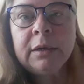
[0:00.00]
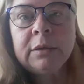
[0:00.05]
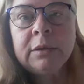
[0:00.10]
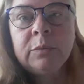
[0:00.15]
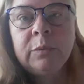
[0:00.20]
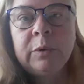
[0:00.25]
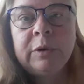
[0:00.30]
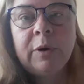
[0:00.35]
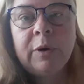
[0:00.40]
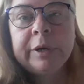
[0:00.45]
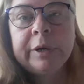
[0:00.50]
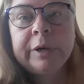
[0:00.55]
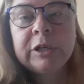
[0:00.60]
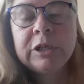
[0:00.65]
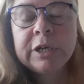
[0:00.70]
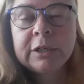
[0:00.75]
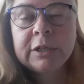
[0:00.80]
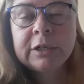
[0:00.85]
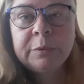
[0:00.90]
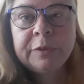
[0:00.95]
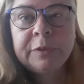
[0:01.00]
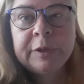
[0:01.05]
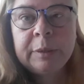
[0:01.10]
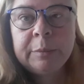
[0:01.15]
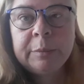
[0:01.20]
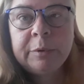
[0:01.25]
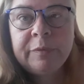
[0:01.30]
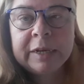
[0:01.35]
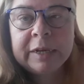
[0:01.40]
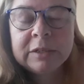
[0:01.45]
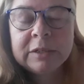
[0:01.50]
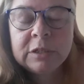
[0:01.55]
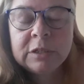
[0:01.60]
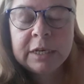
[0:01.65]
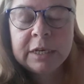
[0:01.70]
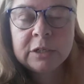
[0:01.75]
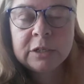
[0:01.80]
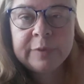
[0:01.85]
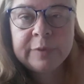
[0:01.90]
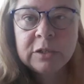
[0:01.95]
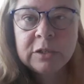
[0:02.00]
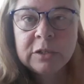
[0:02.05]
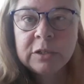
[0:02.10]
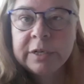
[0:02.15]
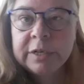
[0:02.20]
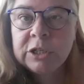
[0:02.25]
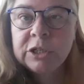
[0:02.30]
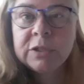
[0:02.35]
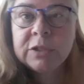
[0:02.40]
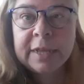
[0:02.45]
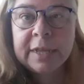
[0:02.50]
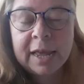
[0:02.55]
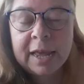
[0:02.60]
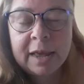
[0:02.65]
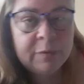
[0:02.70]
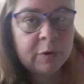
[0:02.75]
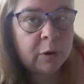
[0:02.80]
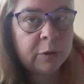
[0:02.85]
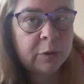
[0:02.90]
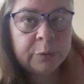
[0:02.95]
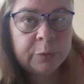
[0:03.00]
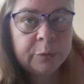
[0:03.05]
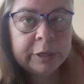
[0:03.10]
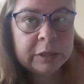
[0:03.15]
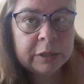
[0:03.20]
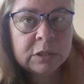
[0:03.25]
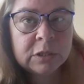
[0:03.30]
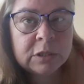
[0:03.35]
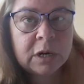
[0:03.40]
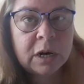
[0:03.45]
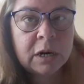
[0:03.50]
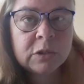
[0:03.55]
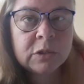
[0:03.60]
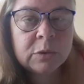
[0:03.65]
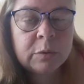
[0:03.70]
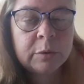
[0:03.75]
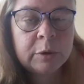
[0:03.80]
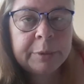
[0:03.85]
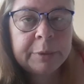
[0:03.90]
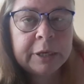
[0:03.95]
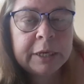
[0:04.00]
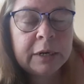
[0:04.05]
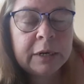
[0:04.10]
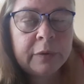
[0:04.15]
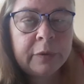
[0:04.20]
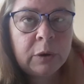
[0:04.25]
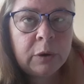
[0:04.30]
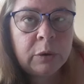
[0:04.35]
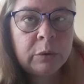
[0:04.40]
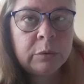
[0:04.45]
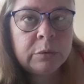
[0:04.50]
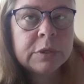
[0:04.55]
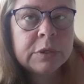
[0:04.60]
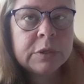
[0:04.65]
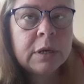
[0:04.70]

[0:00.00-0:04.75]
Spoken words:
We've already checked with them to get his vaccinations. They have all 3 in stock, so he'll be getting those.